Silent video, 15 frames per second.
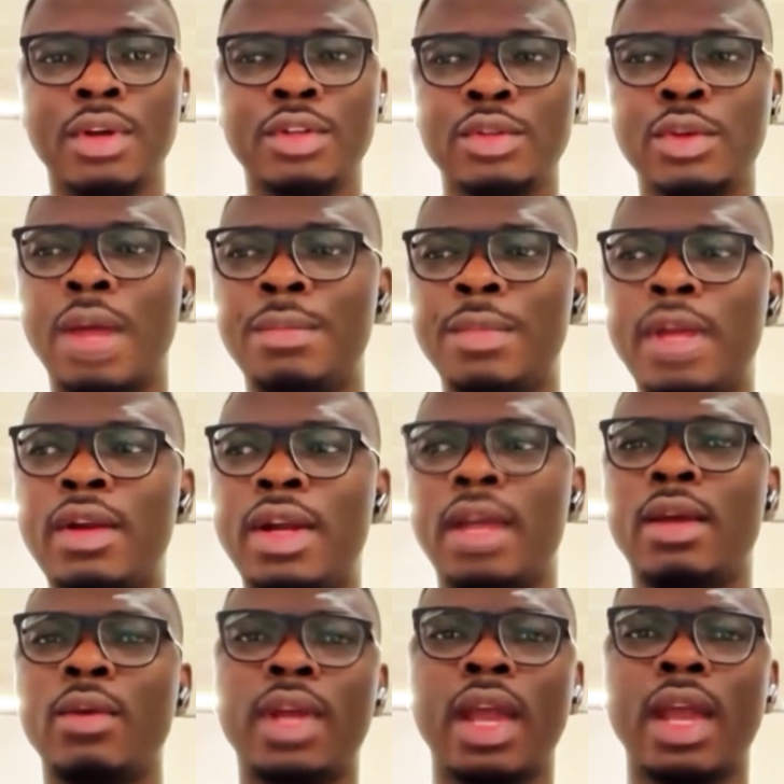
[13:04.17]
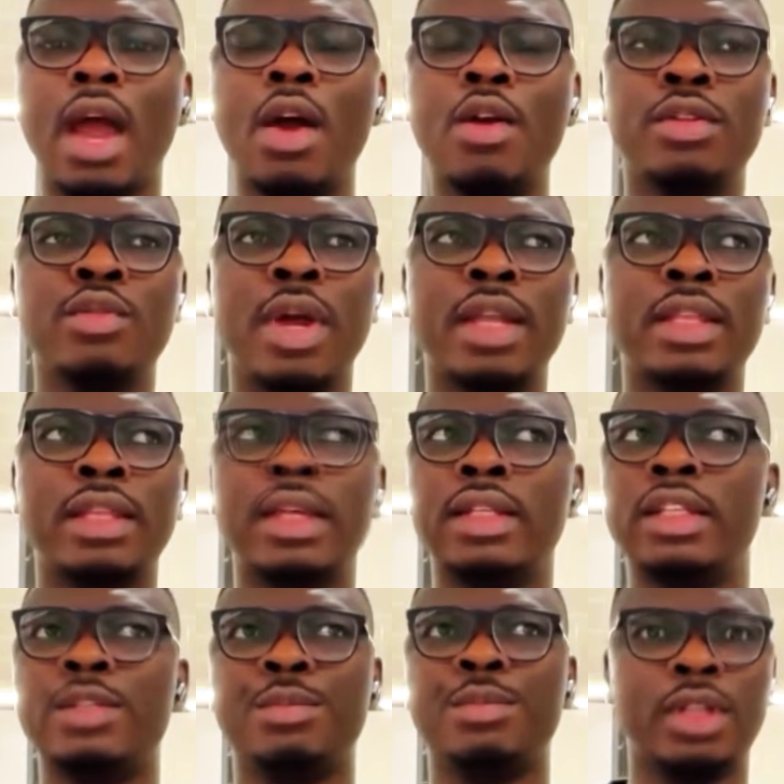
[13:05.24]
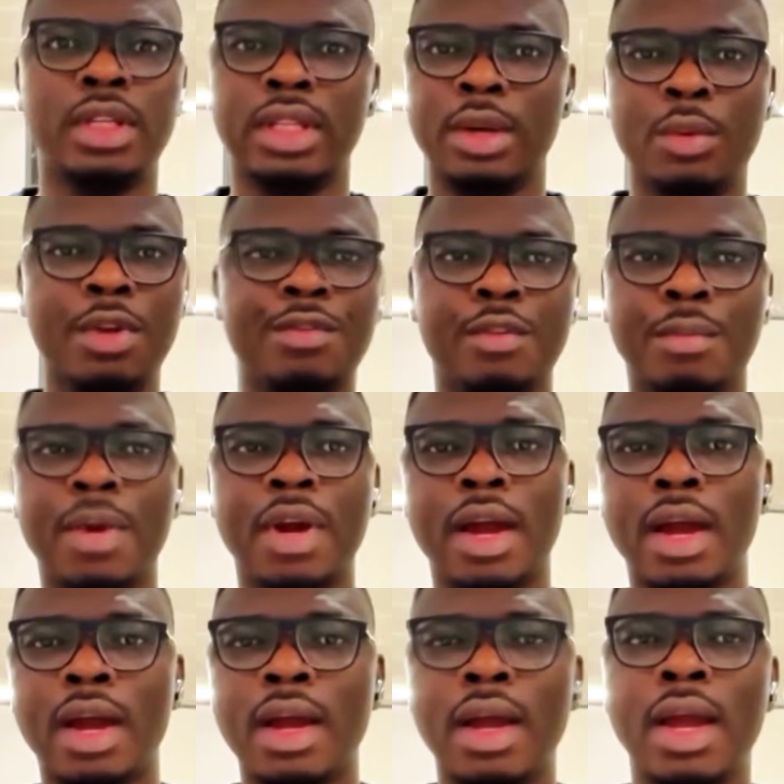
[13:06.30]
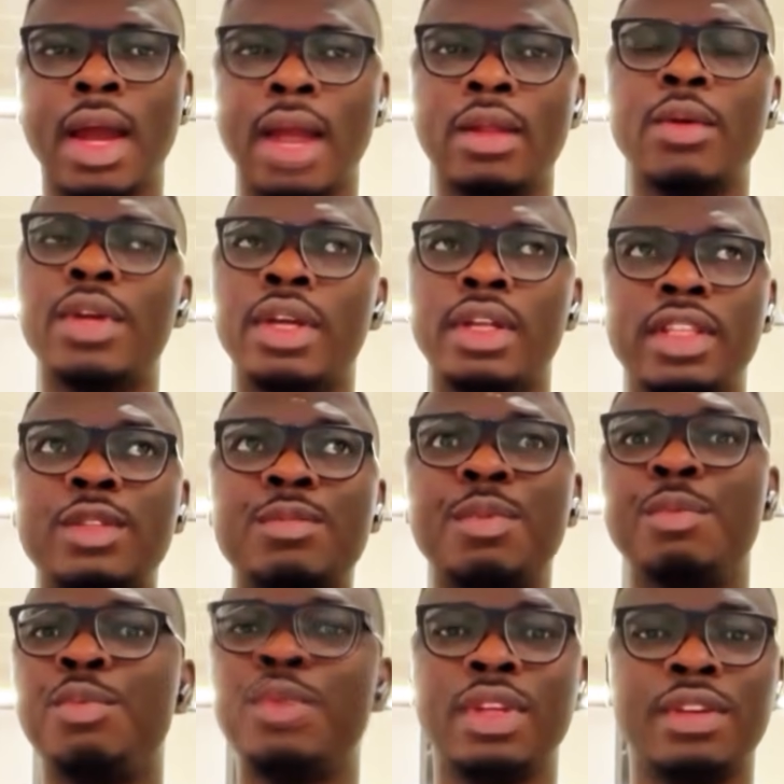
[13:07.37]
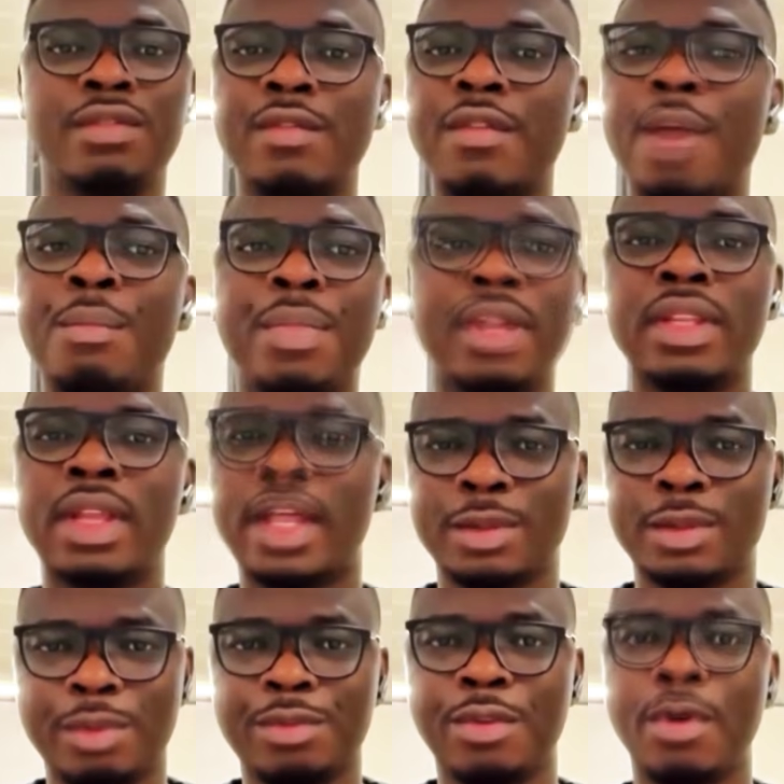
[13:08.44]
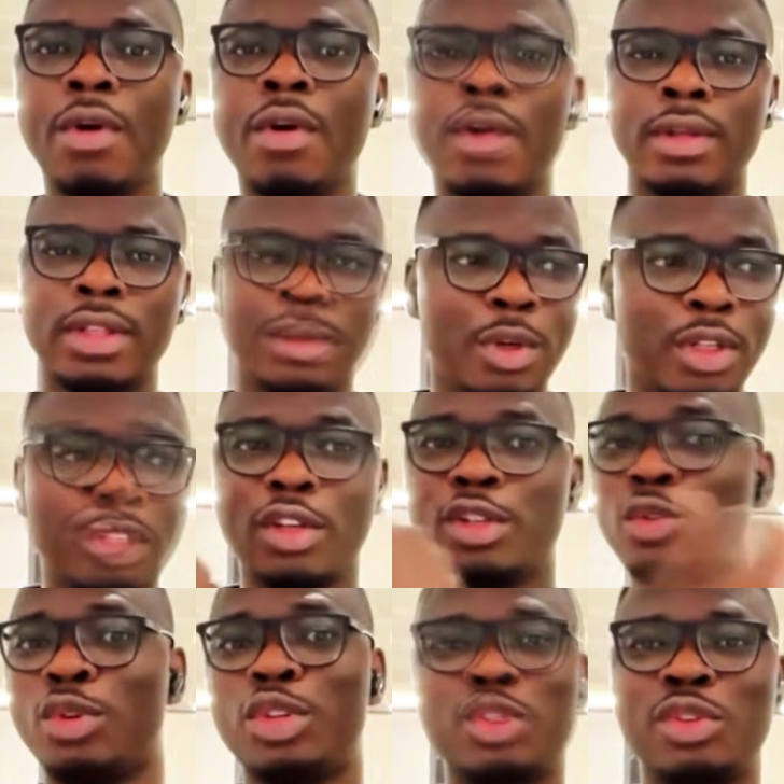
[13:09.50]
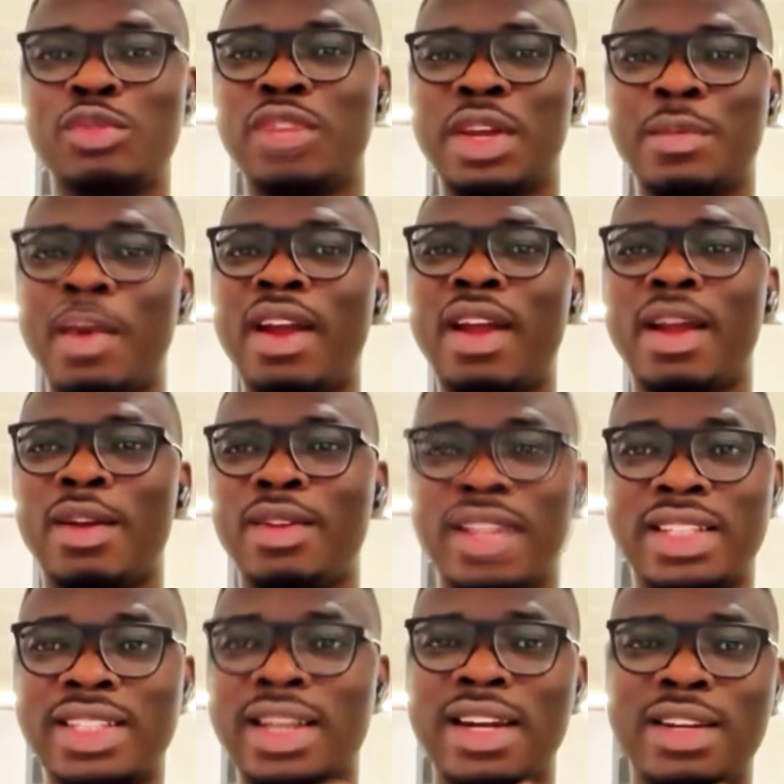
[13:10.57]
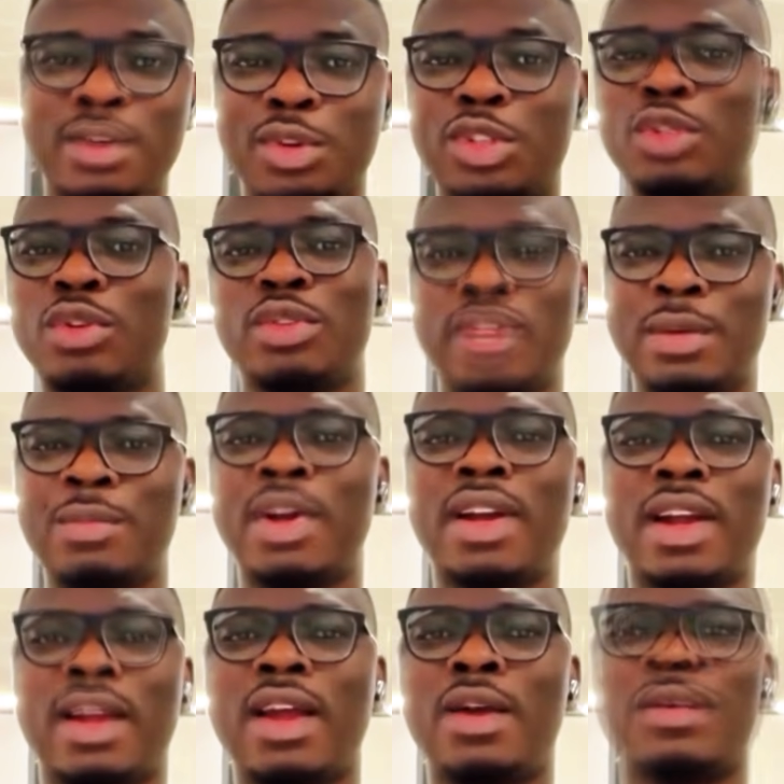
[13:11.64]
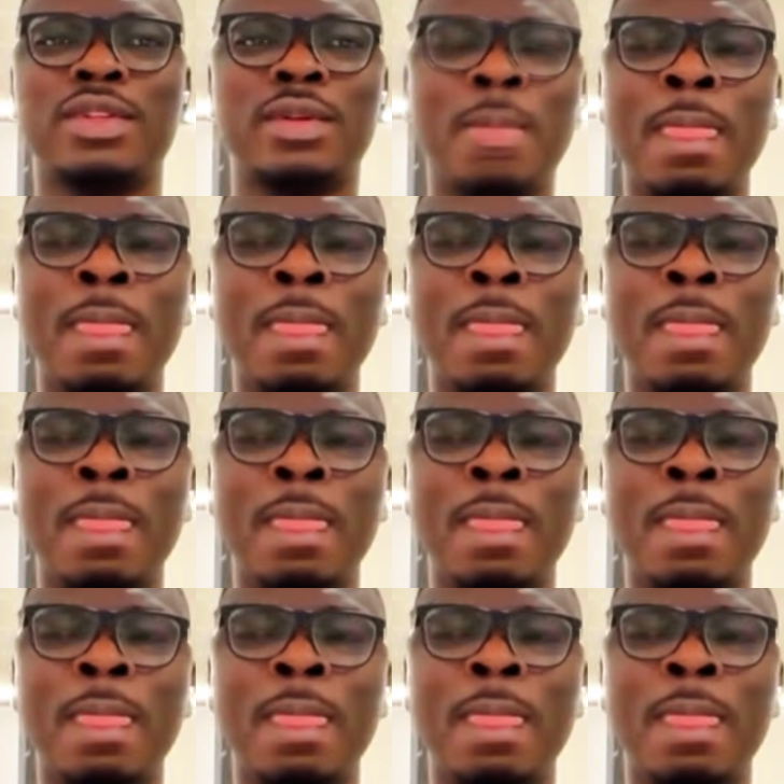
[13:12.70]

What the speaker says: So I'm now like, okay, how do I take this burden away from her? And okay, these people, they've never paid tax before. The money just goes straight to their bank account. Their salary goes straight to their bank account.